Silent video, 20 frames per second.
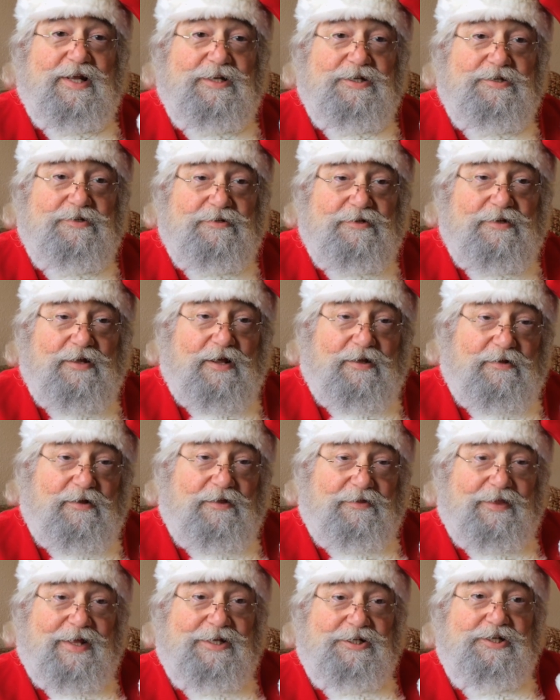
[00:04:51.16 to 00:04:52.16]

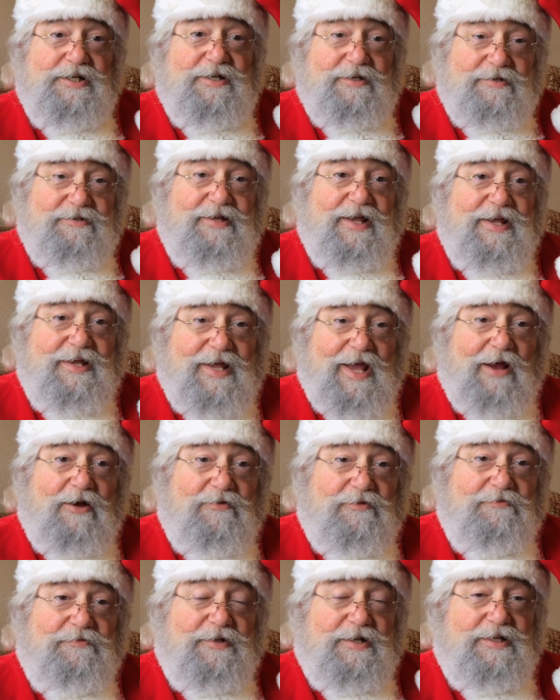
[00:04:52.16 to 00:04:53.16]
that she could take
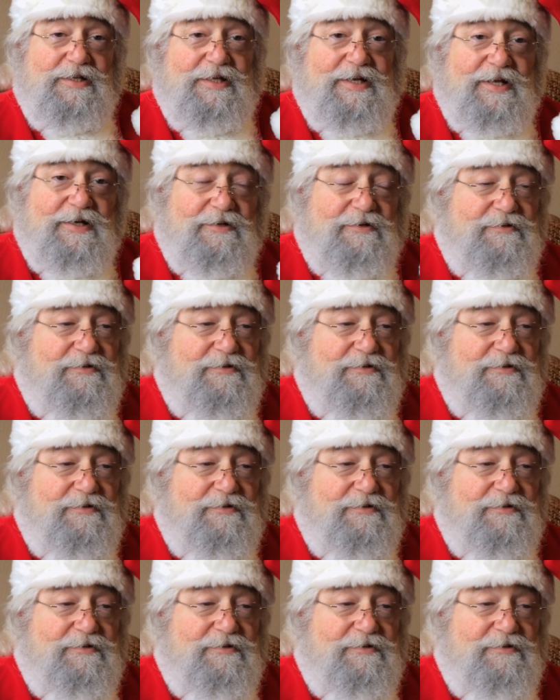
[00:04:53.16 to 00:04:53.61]
out of the clinic